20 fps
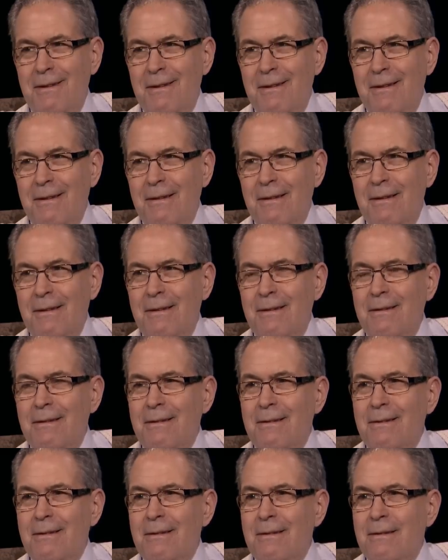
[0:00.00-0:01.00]
so there
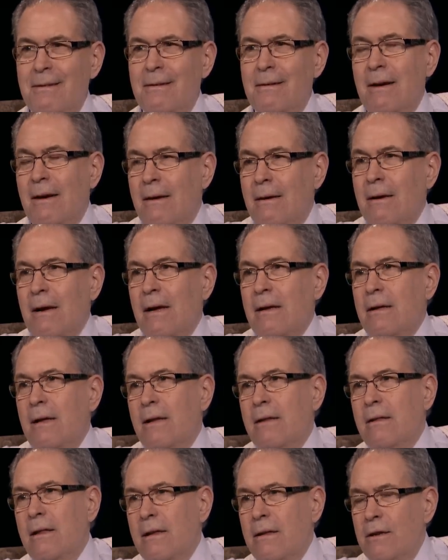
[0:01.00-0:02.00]
we have it. And, and, then,
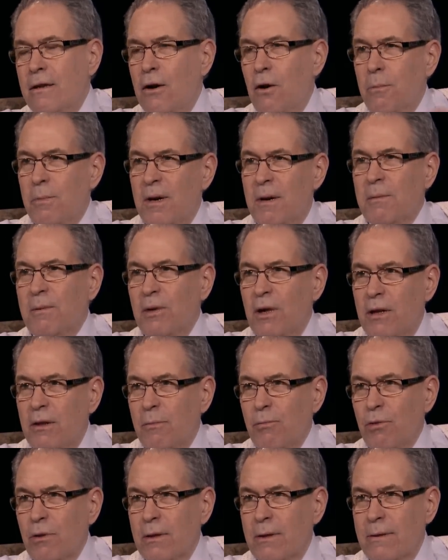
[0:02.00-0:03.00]
and then you open up another
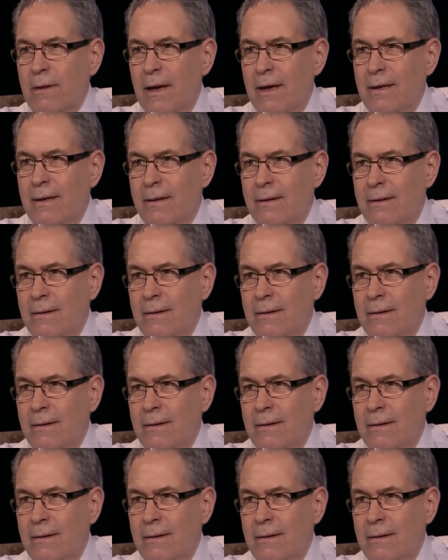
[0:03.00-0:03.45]
Brooklyn diner